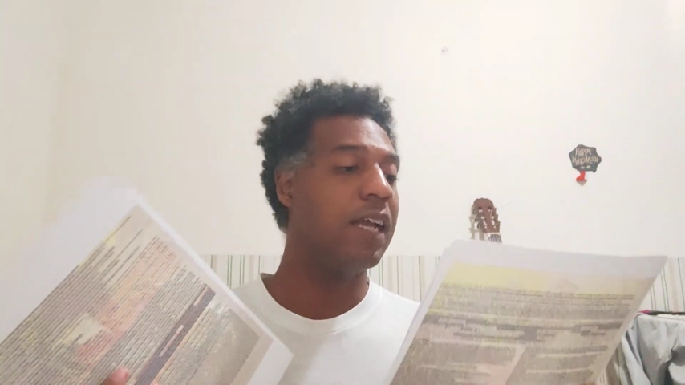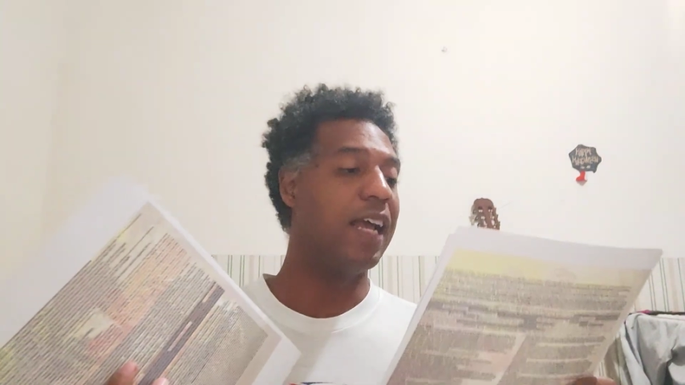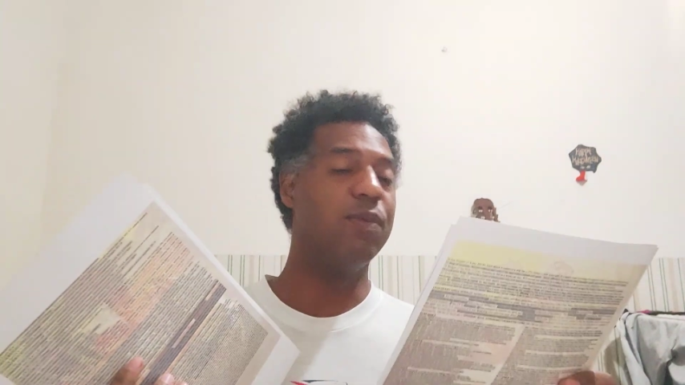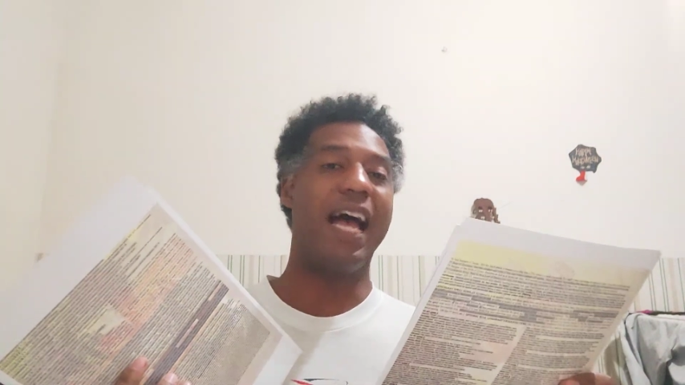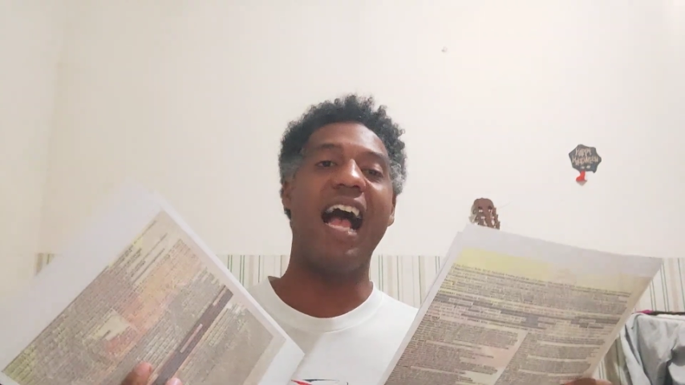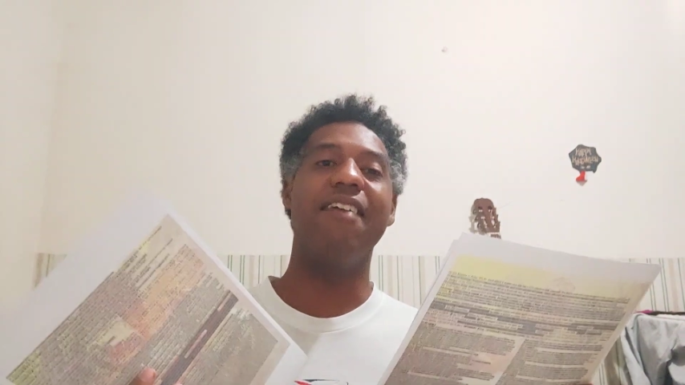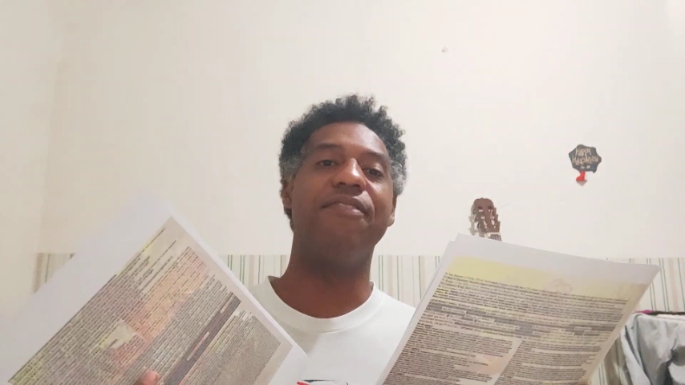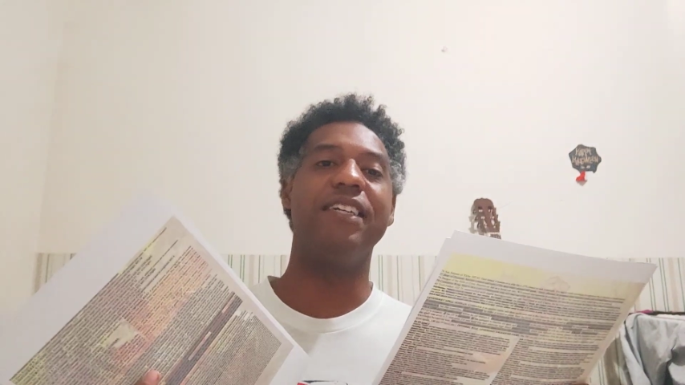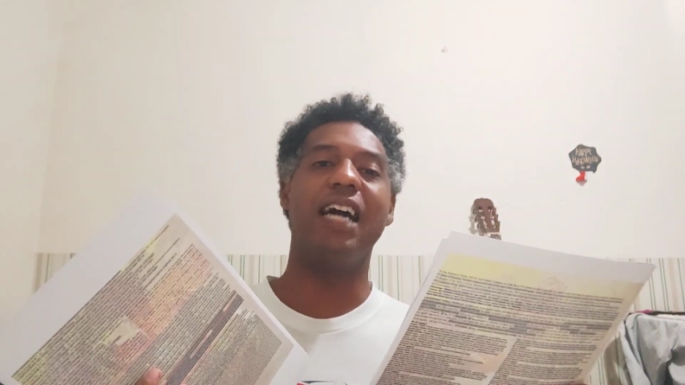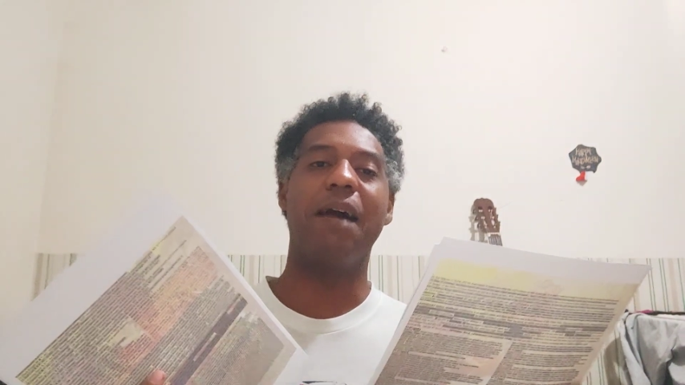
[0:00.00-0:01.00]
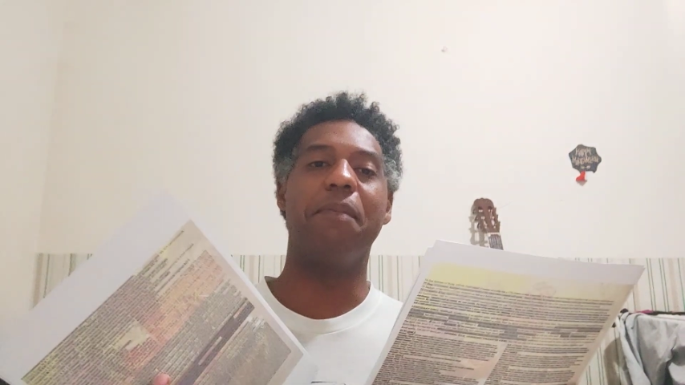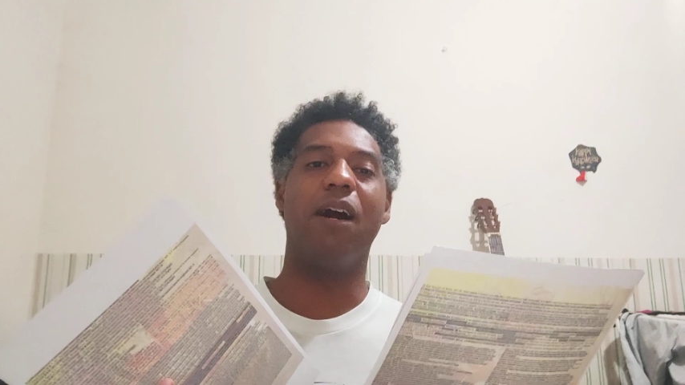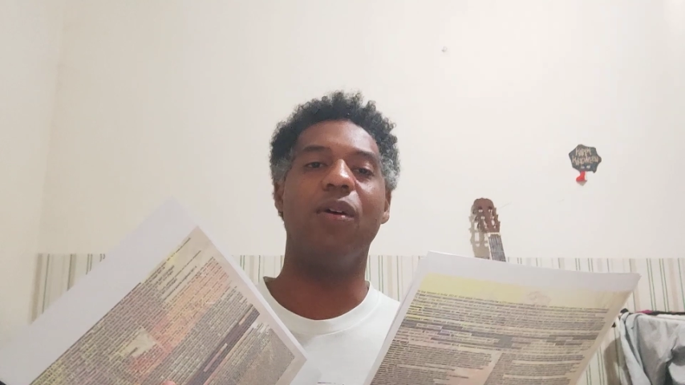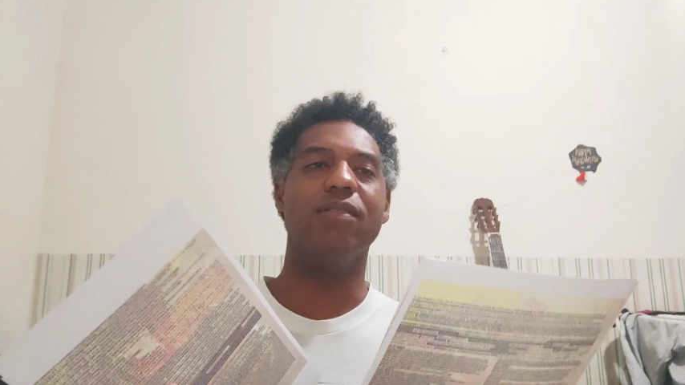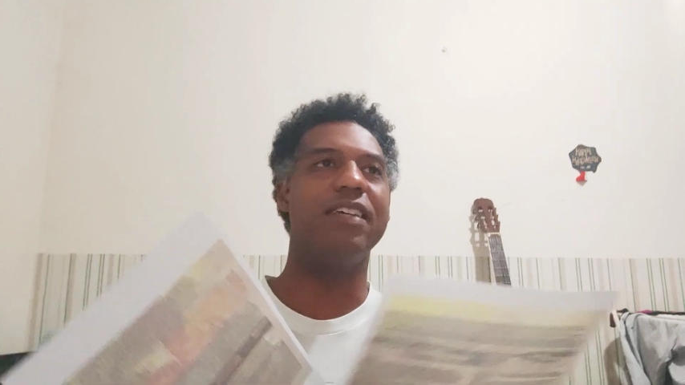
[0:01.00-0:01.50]
and we have
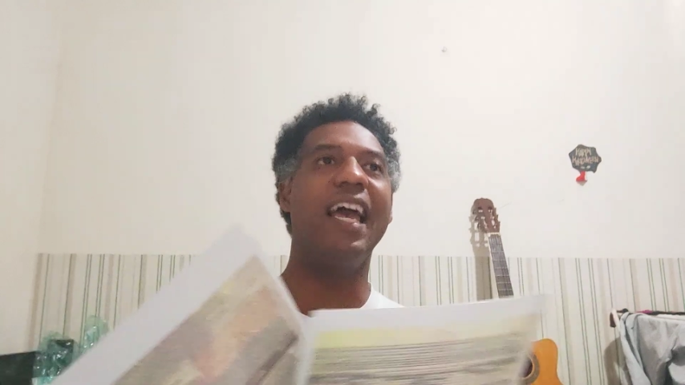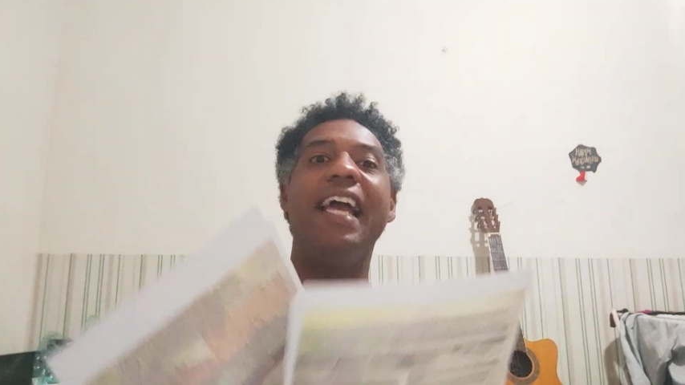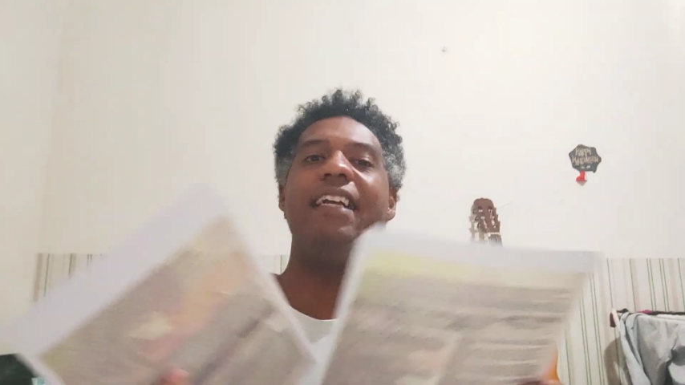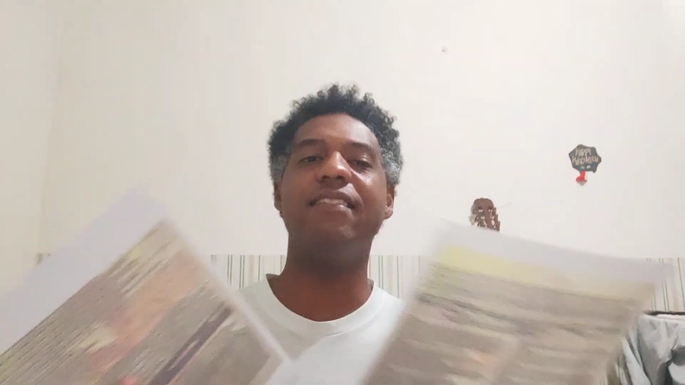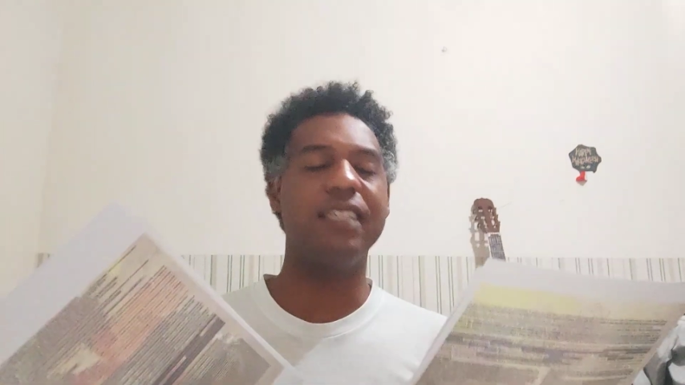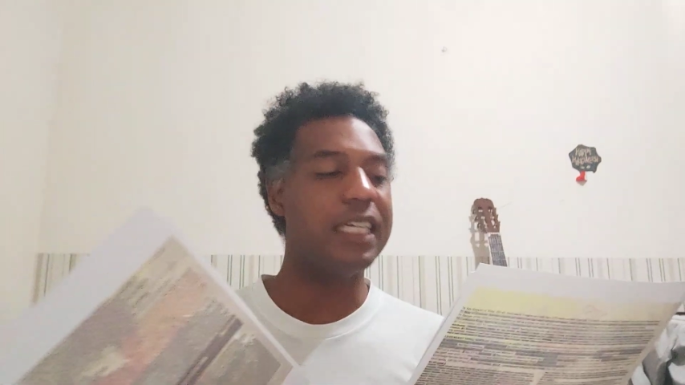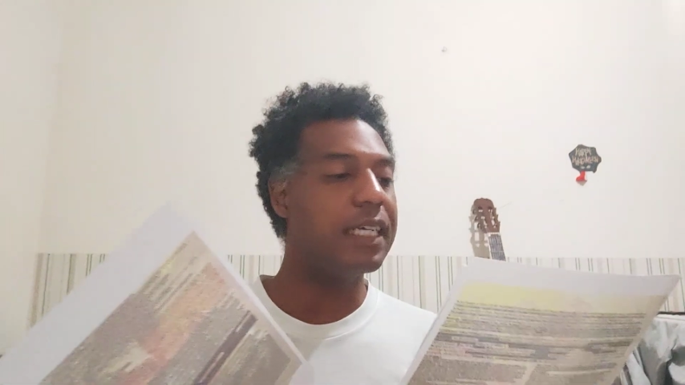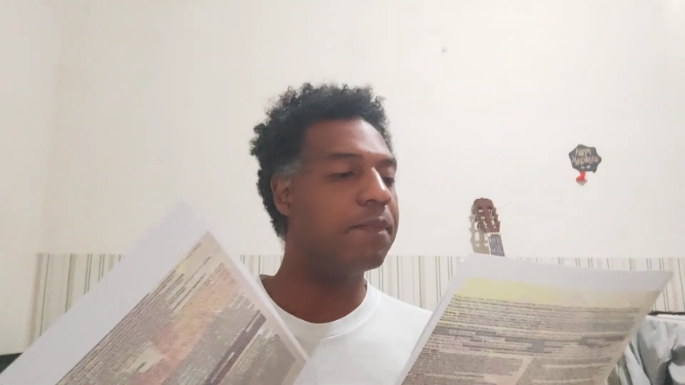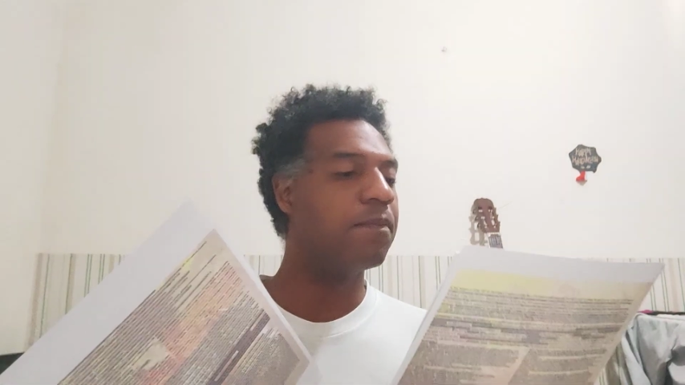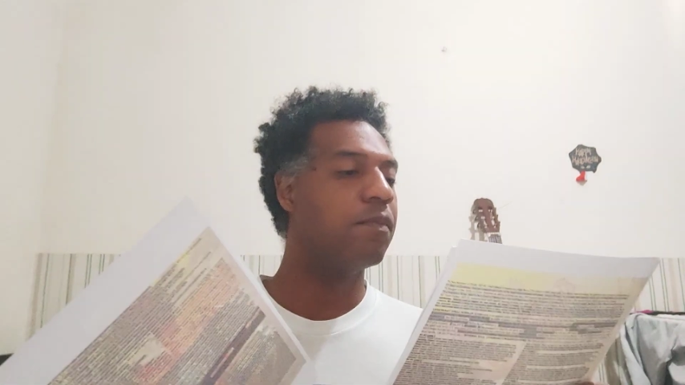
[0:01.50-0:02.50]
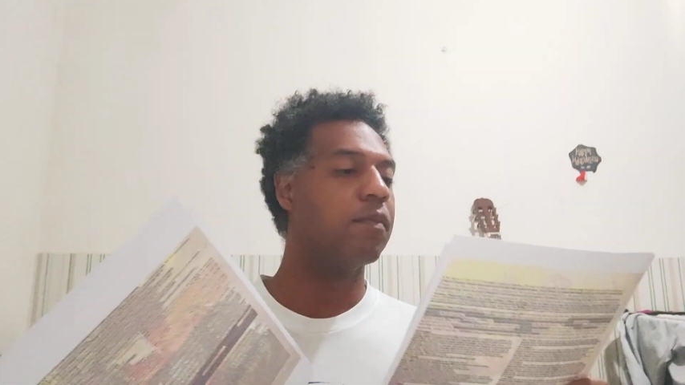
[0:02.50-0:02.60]
about 80